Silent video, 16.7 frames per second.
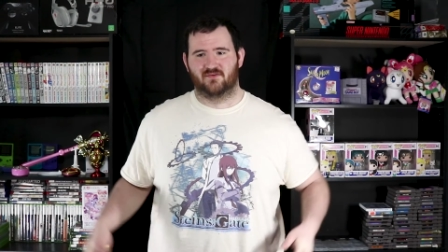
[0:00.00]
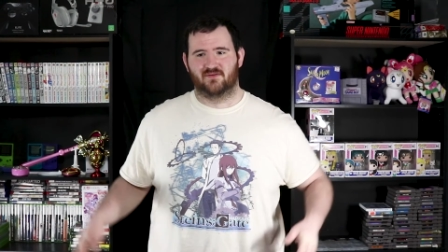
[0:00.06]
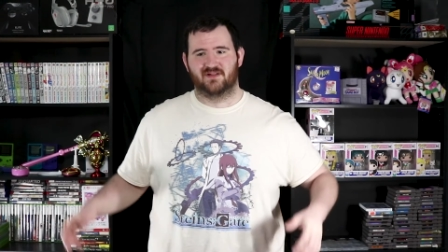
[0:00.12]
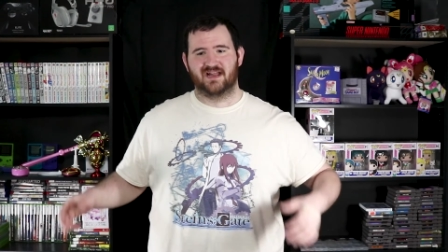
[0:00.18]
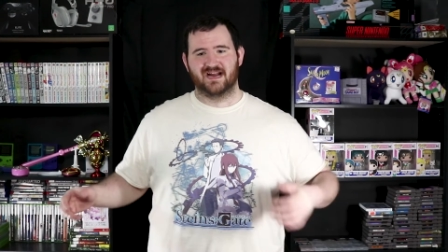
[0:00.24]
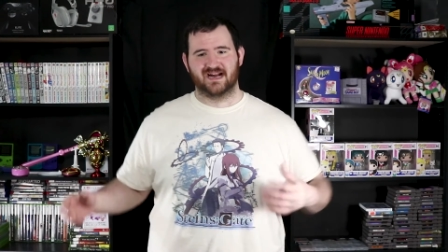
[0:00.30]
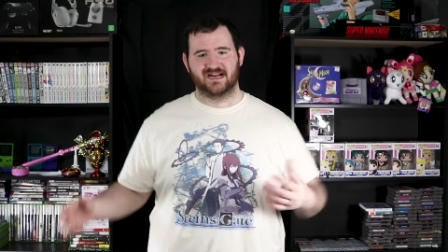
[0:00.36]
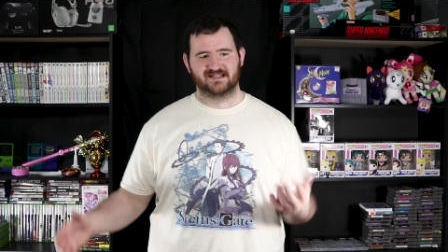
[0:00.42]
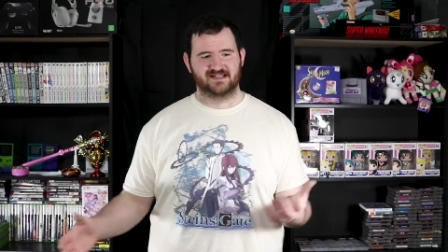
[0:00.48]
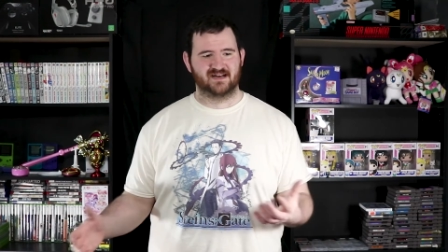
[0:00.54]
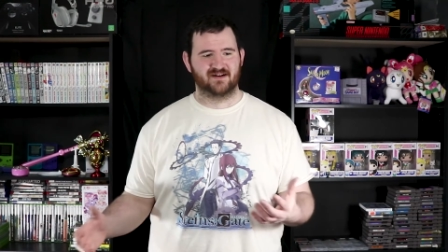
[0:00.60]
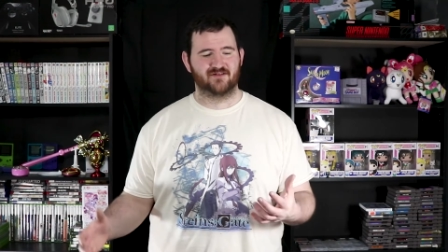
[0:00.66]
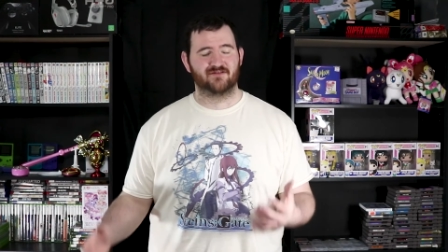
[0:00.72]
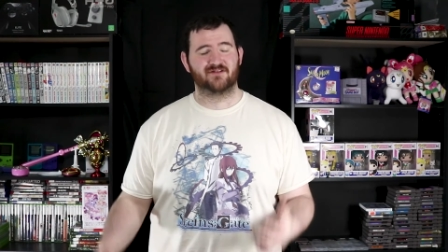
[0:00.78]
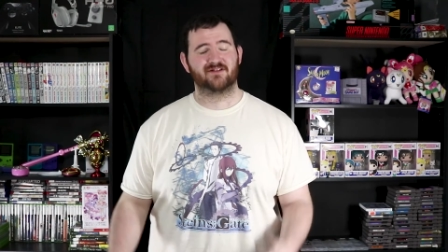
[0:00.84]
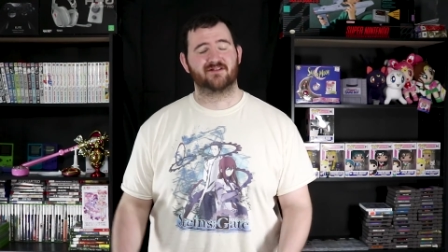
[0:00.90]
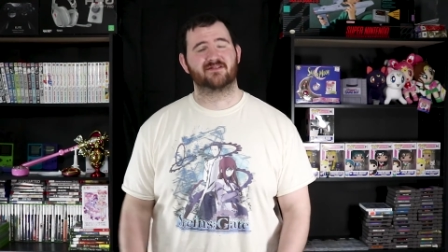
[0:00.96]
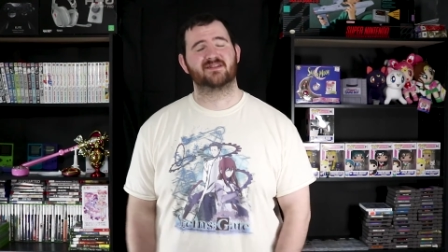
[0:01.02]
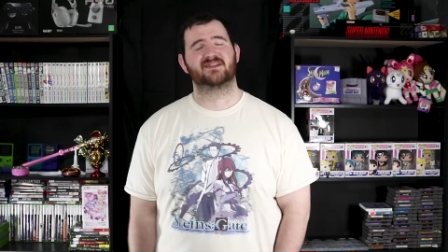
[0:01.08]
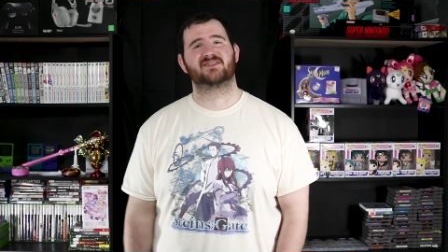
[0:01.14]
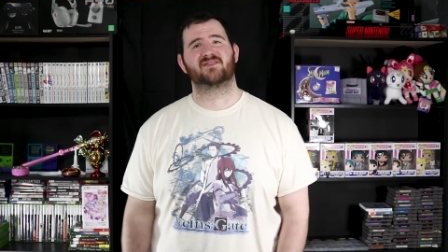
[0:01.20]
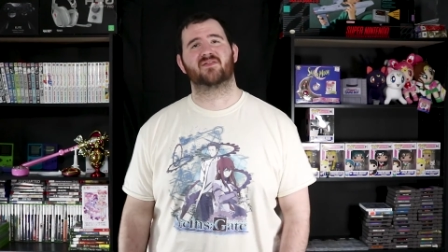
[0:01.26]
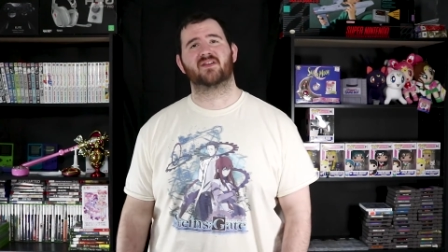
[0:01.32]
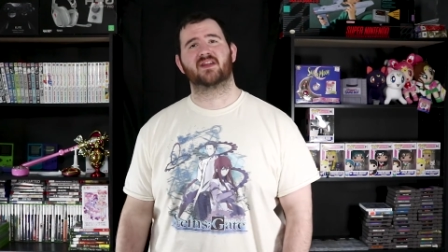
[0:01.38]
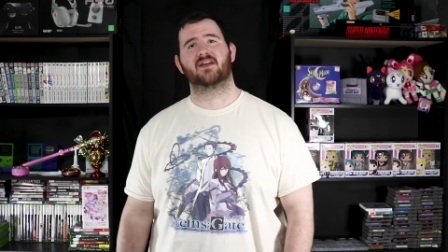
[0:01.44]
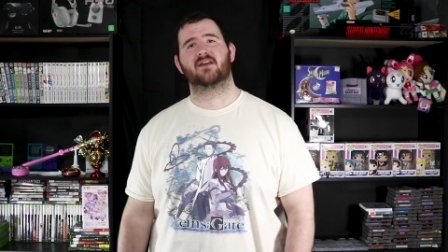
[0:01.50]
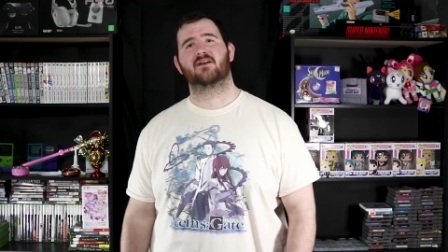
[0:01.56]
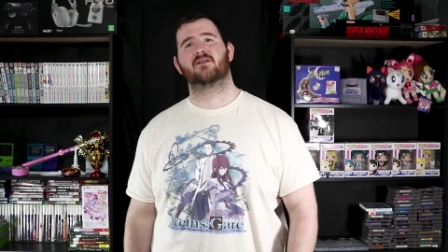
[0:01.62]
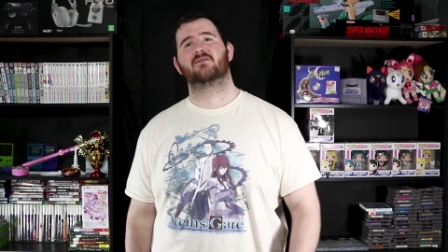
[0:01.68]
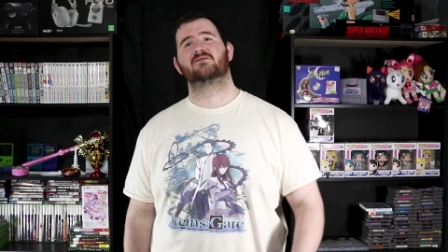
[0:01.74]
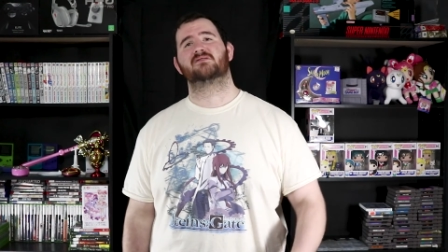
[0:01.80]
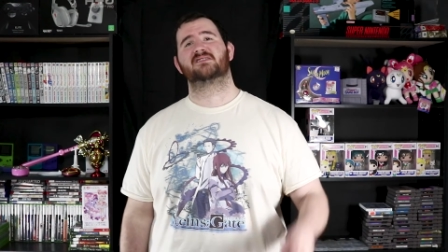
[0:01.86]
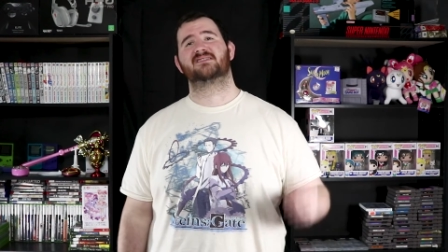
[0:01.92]
like I said earlier in this
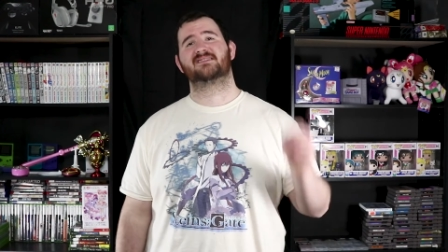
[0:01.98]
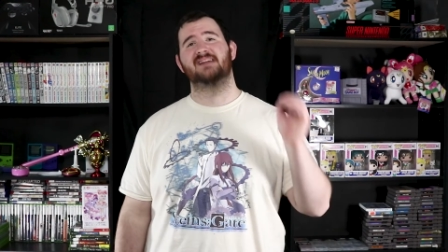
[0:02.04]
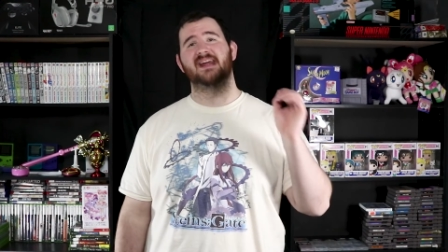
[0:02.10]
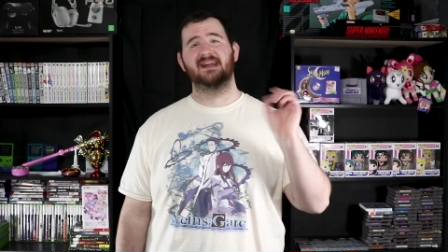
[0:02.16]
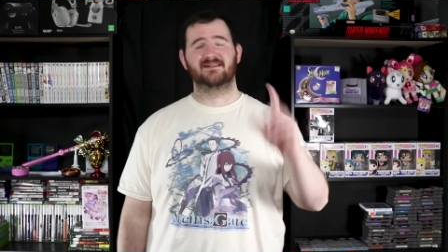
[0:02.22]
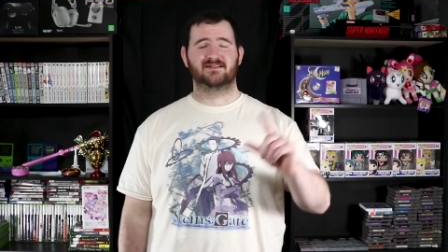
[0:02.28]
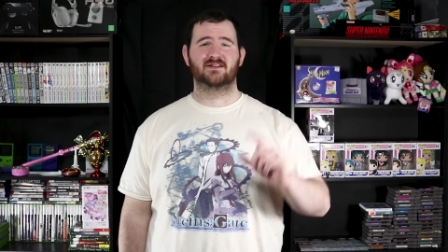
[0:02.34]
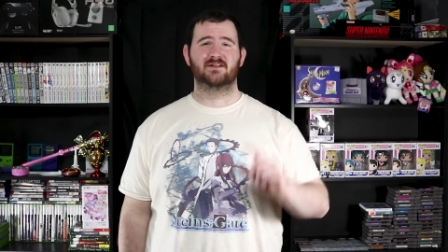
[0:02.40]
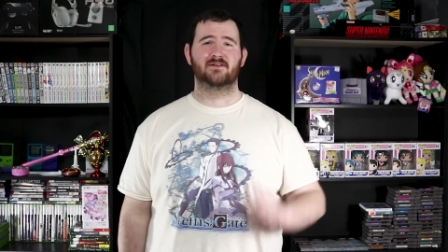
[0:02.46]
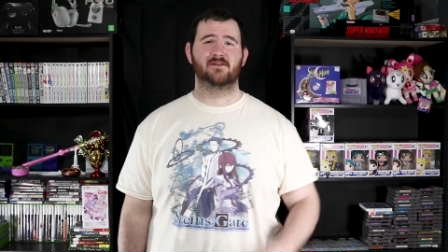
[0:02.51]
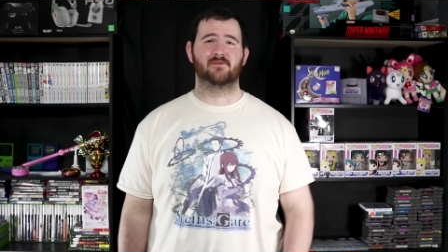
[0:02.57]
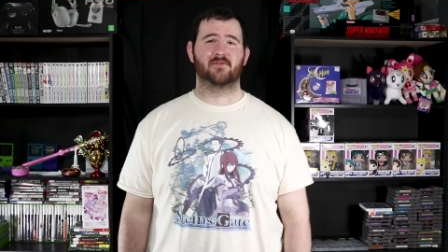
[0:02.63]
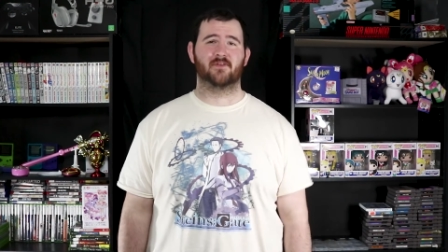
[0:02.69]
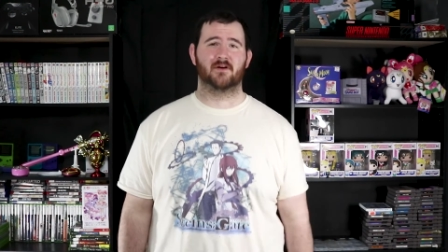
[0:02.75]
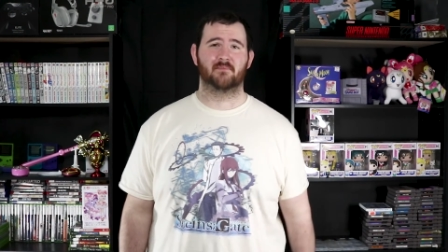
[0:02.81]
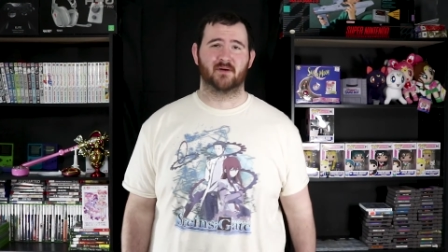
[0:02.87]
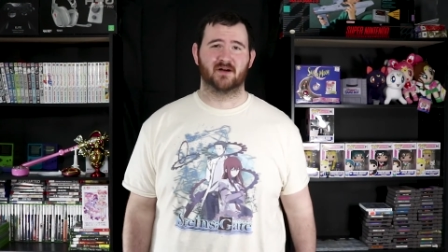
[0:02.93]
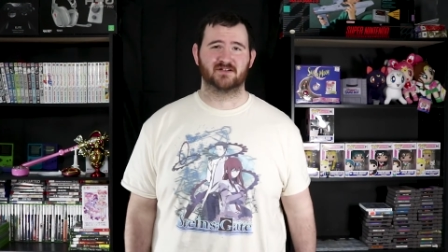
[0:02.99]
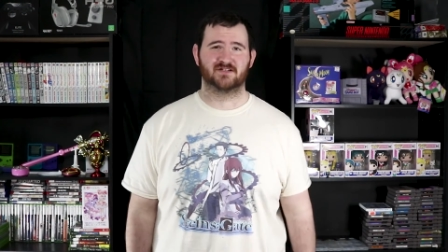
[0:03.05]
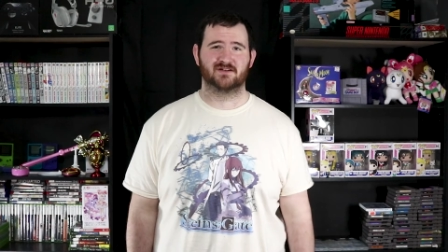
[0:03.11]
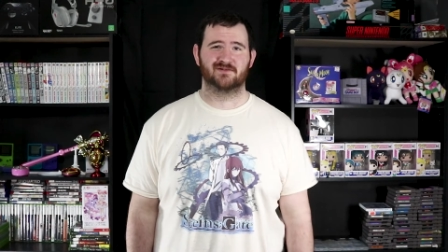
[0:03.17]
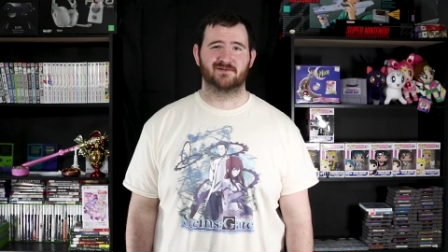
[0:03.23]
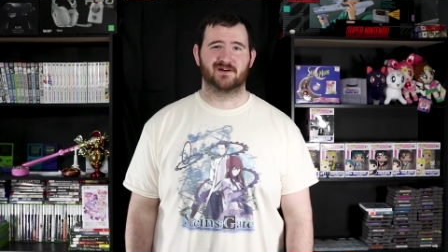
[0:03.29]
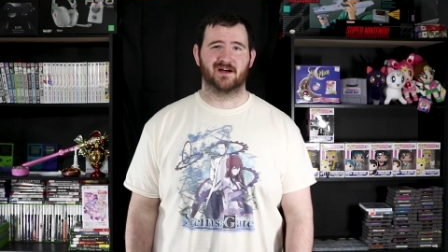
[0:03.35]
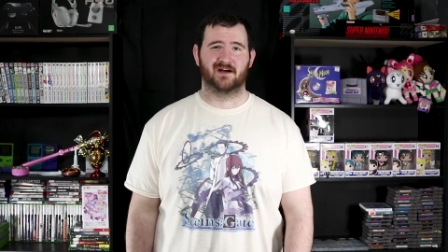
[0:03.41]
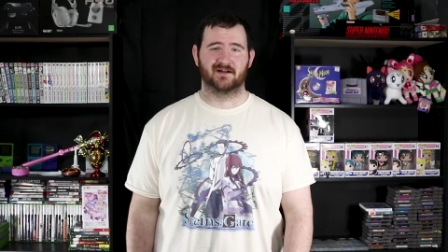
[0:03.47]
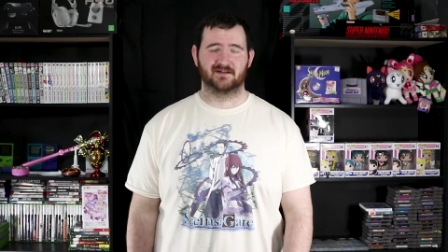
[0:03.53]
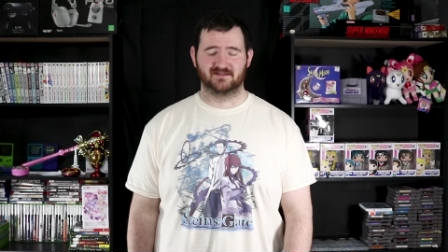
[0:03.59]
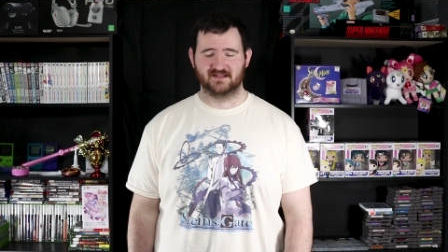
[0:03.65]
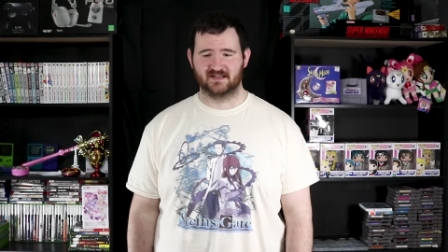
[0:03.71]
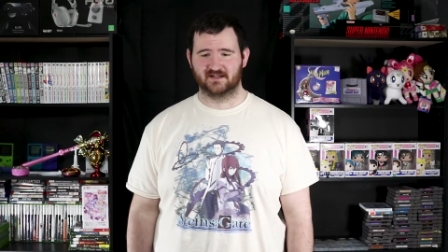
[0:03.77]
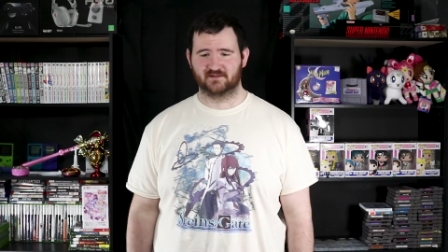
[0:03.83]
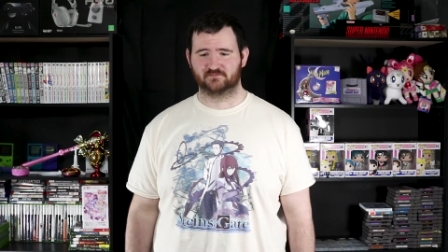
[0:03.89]
video, stay tuned for a bunch of new
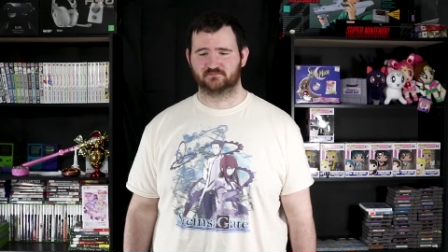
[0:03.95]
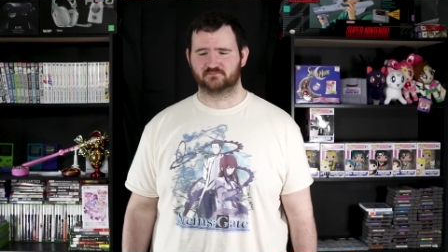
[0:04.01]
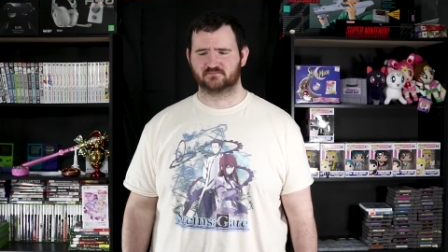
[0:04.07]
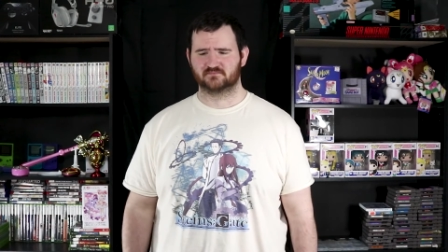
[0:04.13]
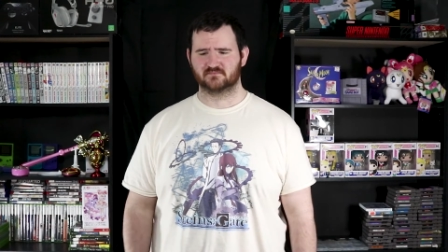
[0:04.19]
content